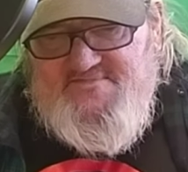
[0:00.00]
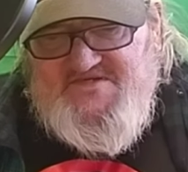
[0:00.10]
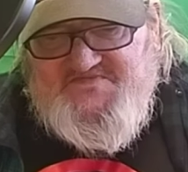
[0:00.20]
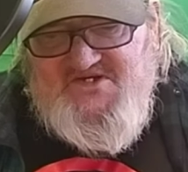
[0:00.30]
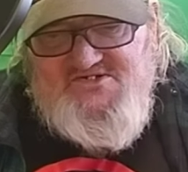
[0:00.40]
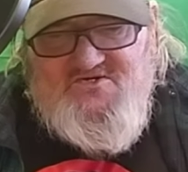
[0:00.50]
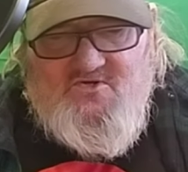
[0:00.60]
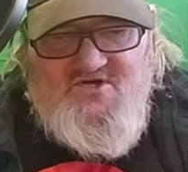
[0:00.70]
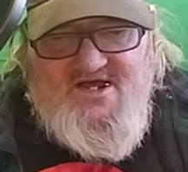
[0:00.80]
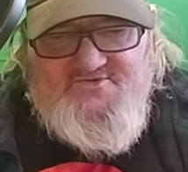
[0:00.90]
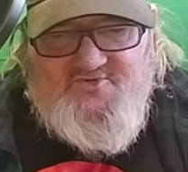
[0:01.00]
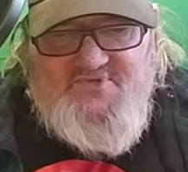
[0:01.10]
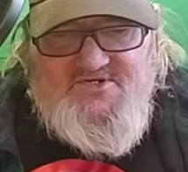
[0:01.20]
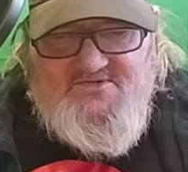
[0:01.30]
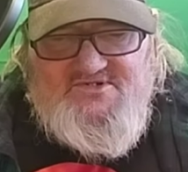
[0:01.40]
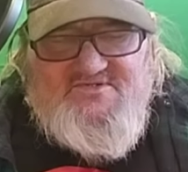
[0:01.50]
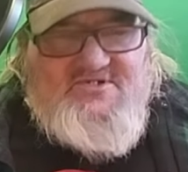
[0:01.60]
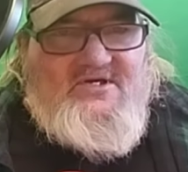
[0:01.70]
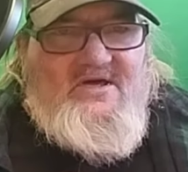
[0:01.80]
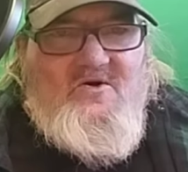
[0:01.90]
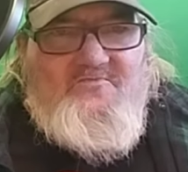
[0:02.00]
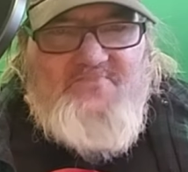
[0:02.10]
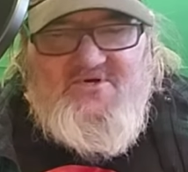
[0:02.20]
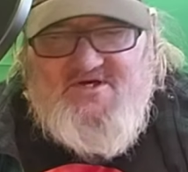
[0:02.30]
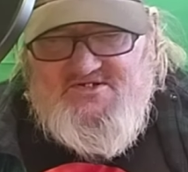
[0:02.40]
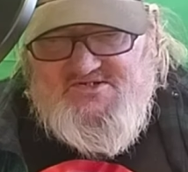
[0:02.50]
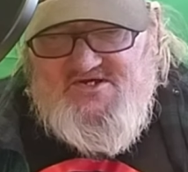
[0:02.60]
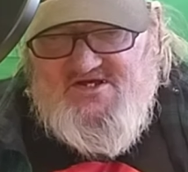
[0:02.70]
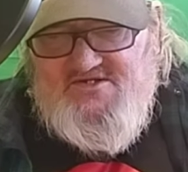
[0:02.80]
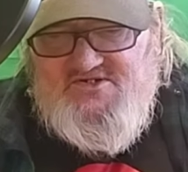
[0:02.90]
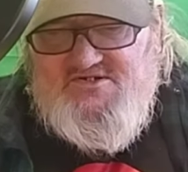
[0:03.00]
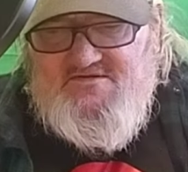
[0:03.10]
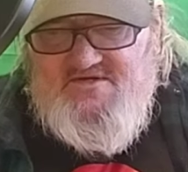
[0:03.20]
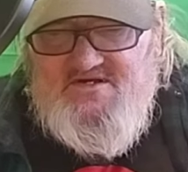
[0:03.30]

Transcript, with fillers: physical attributes to help assess